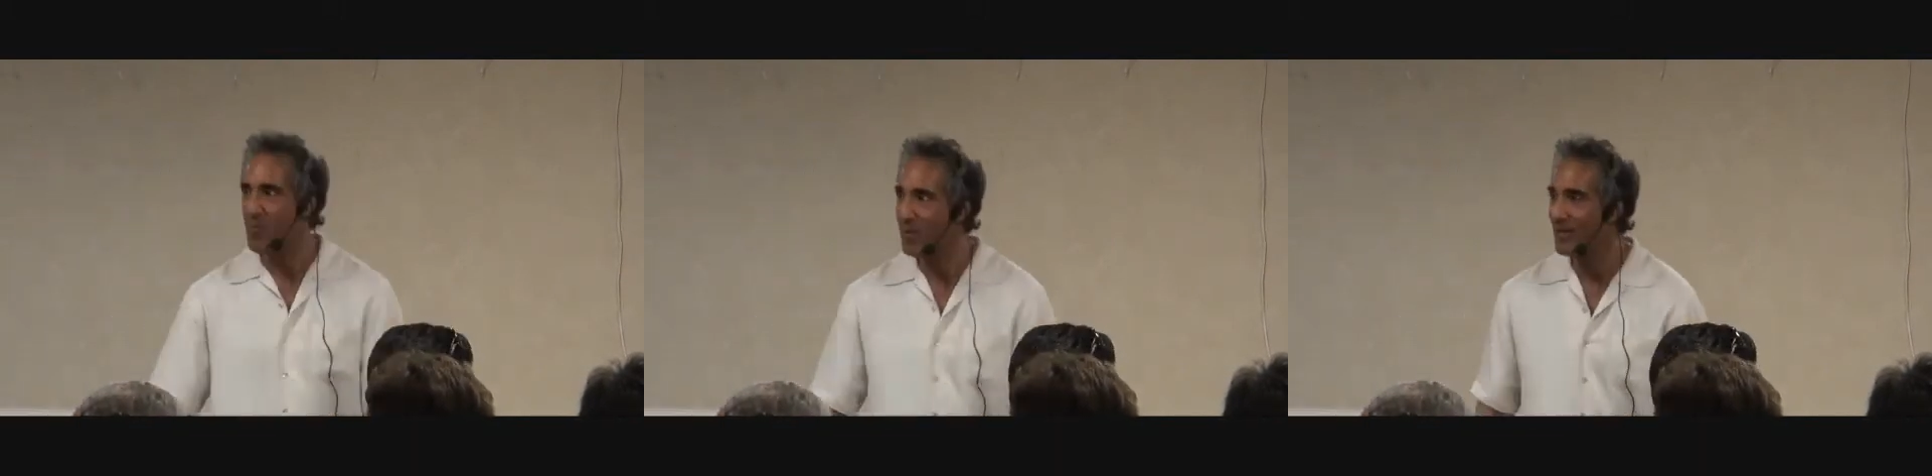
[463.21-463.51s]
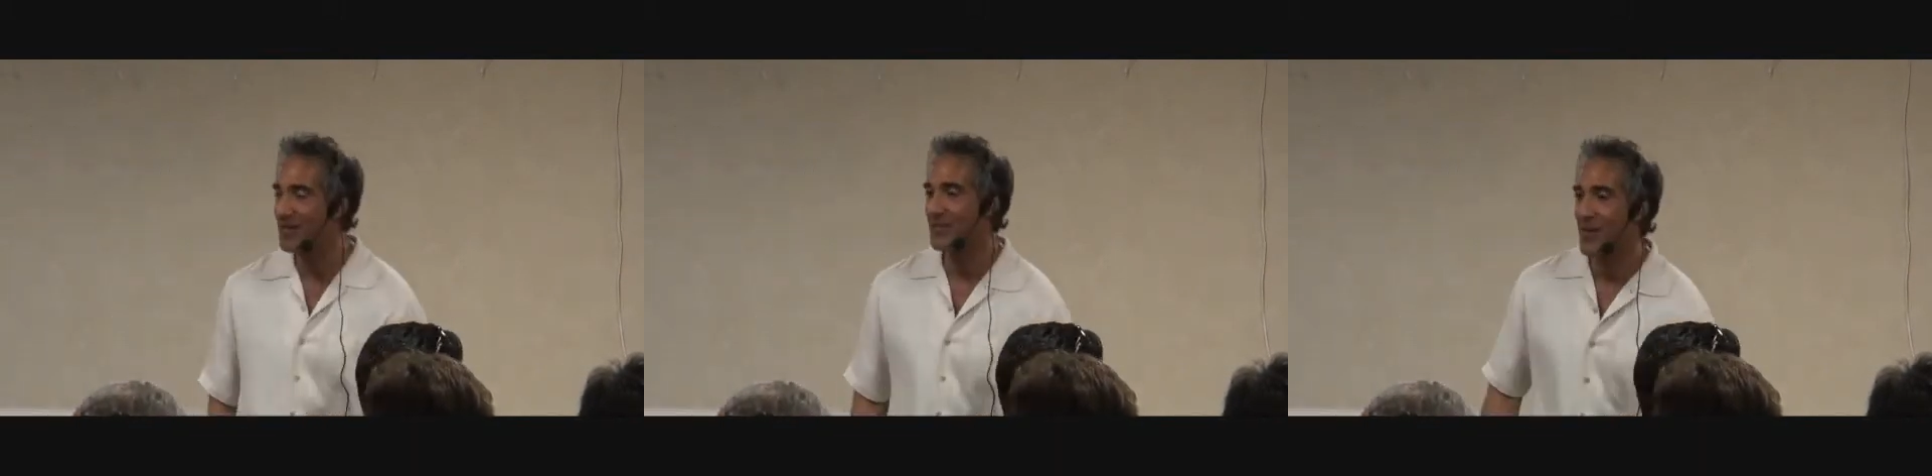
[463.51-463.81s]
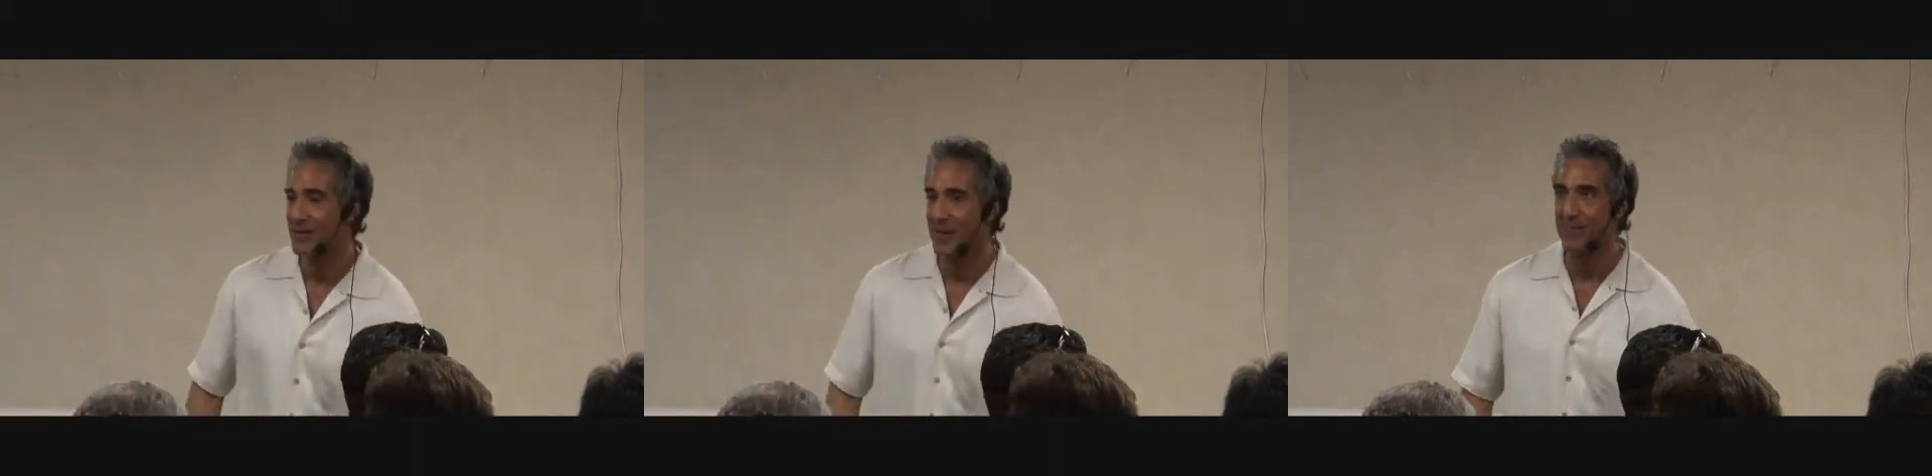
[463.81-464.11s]
A week later, she
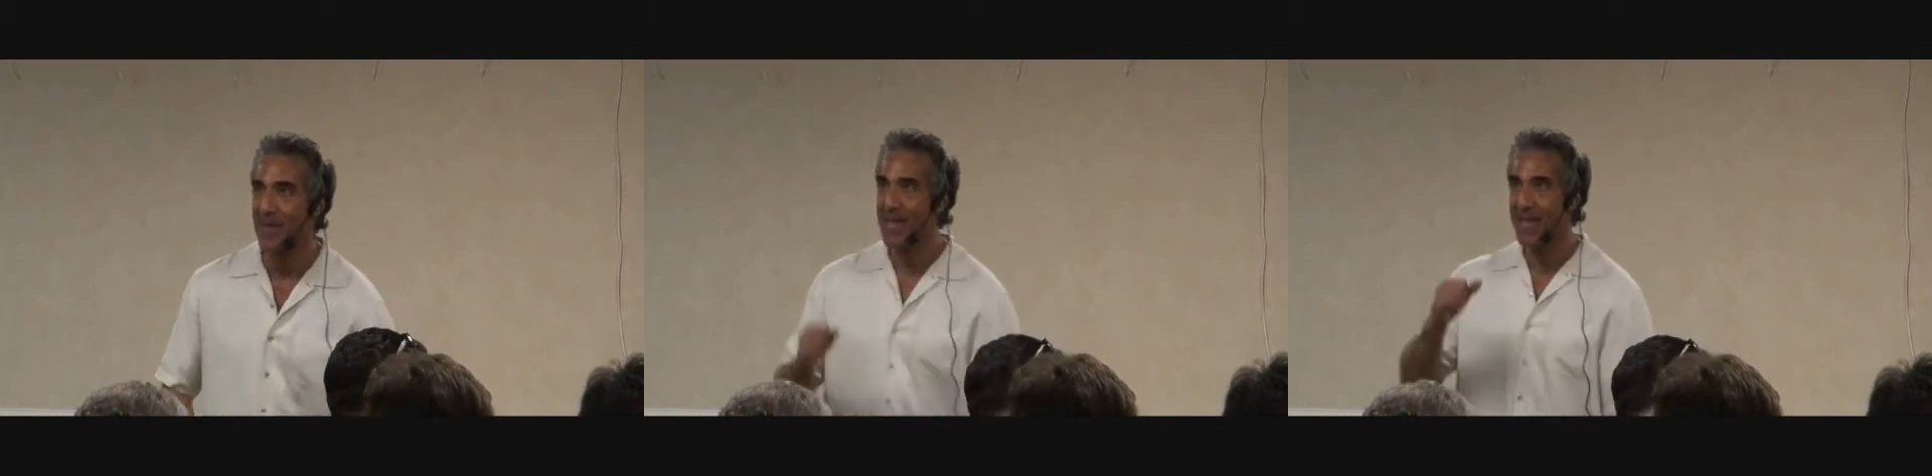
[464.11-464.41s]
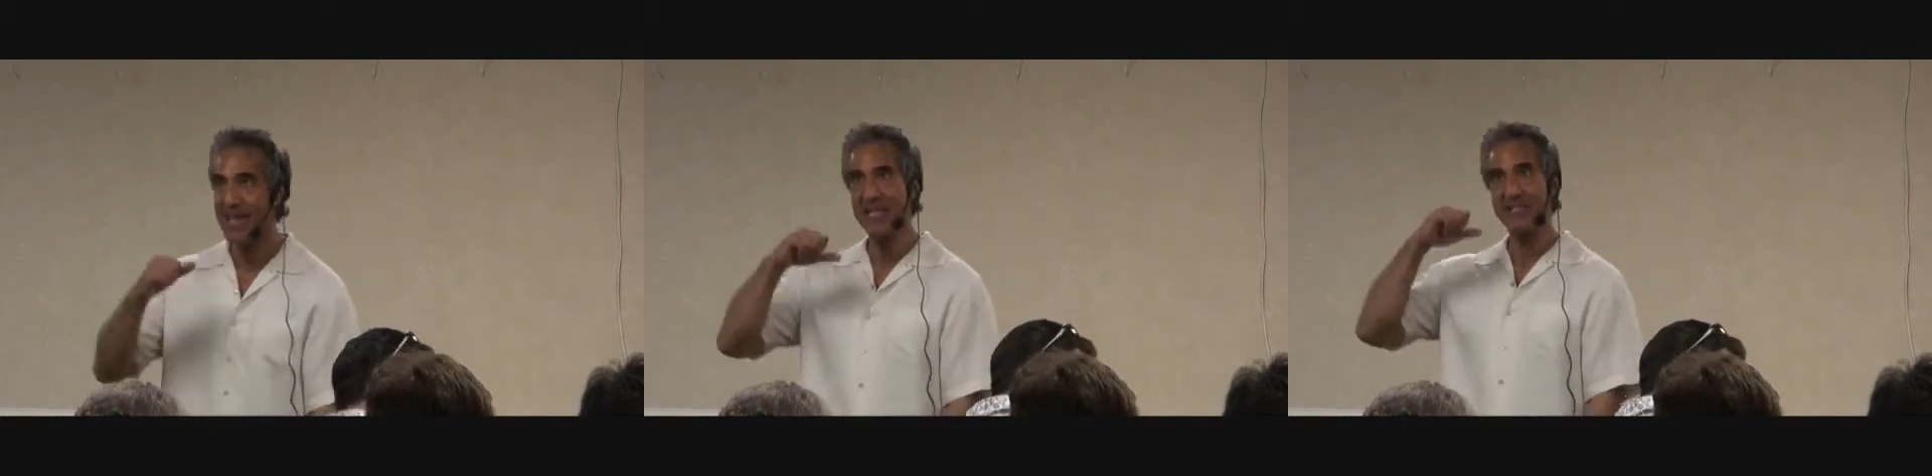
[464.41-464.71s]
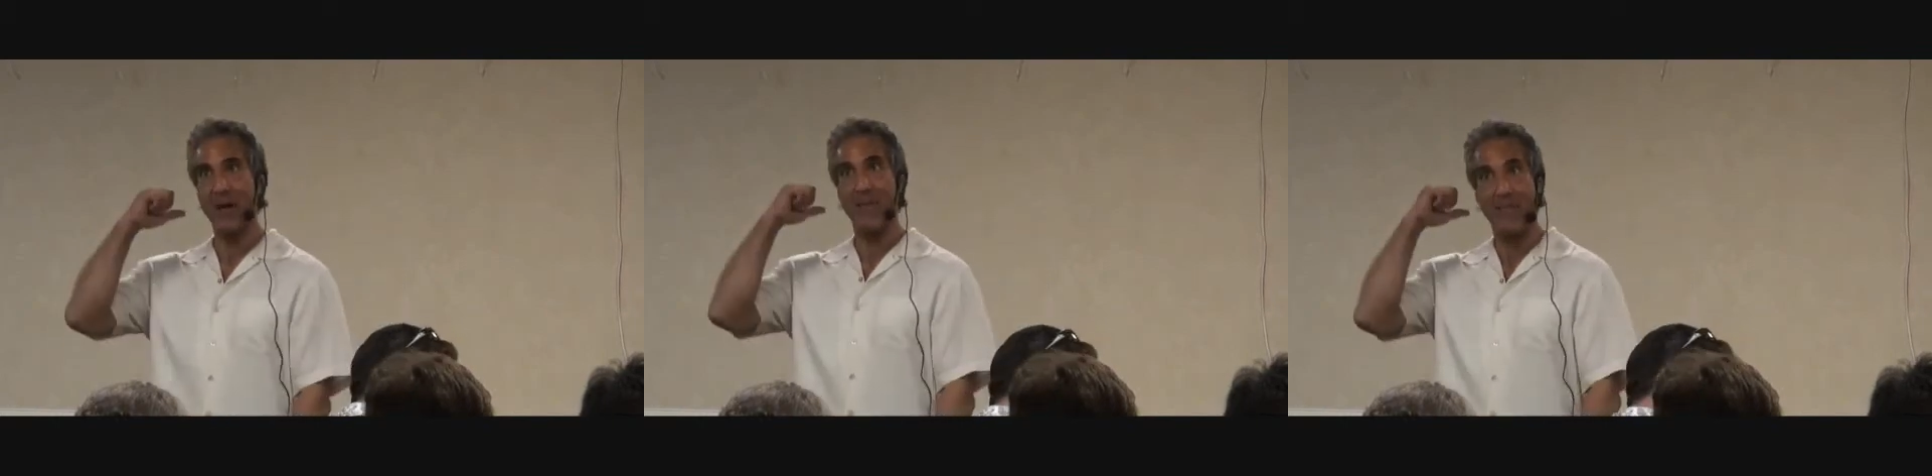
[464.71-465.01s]
calls me up.
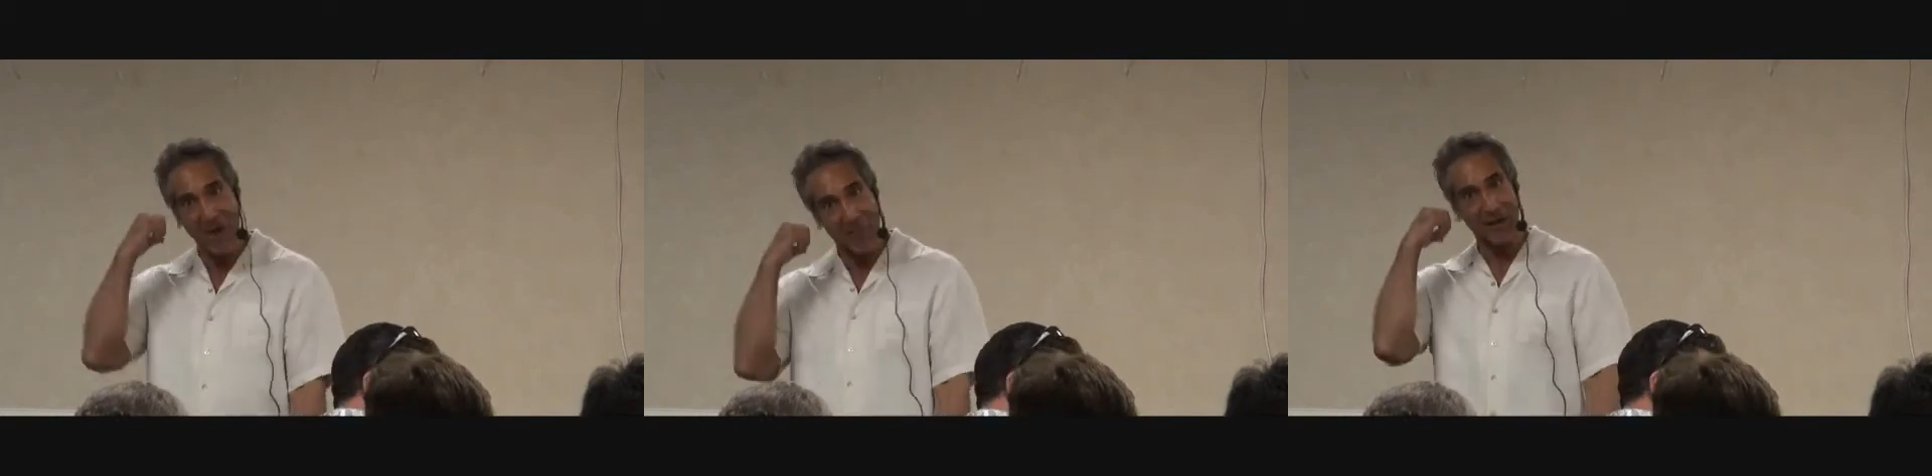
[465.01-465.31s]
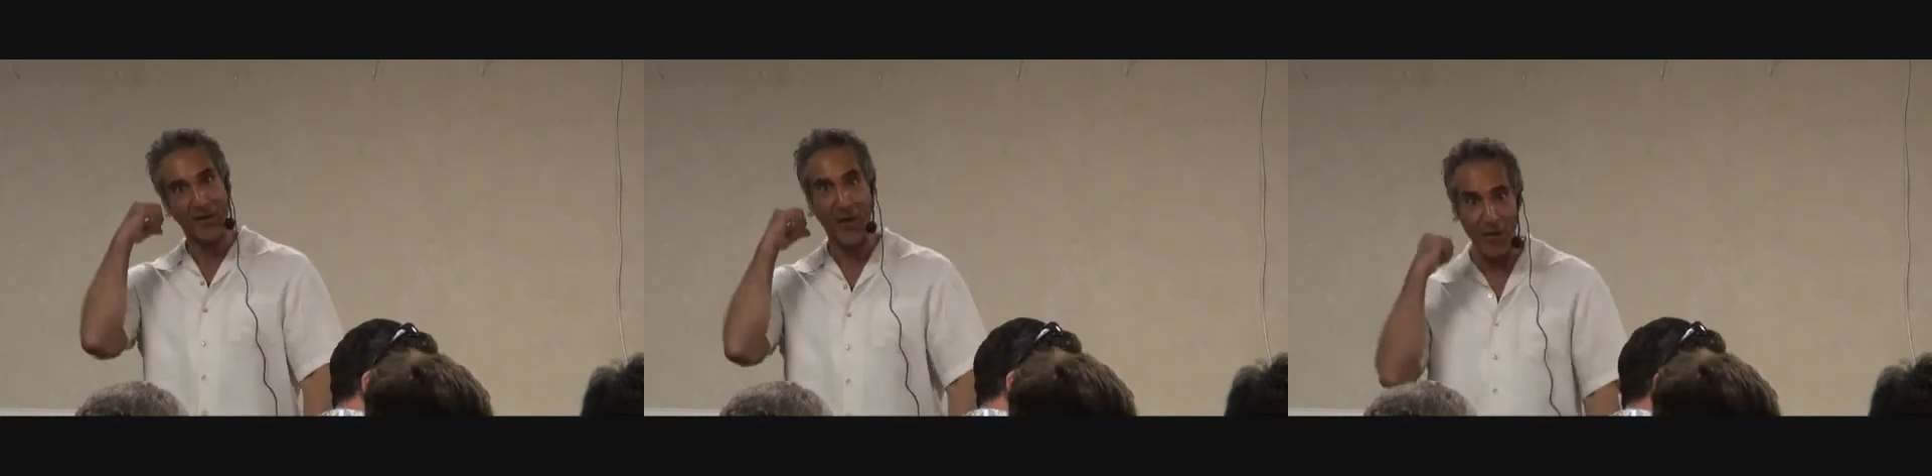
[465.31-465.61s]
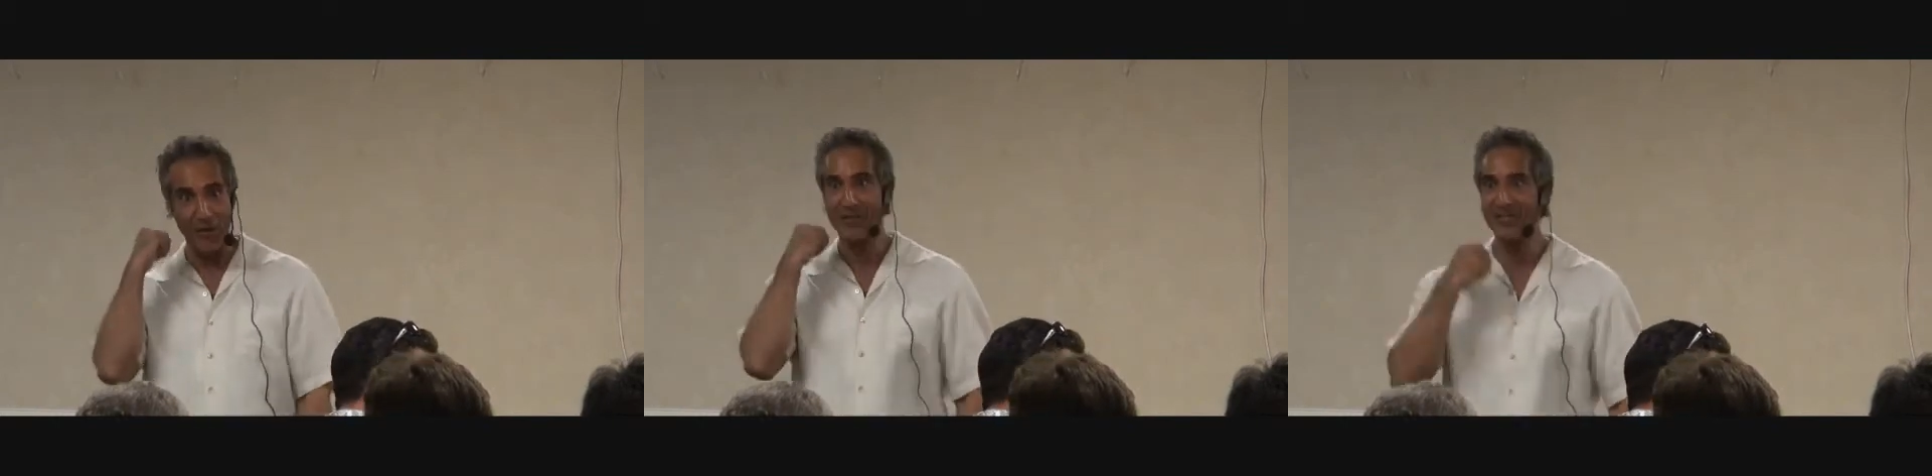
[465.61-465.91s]
It's a miracle!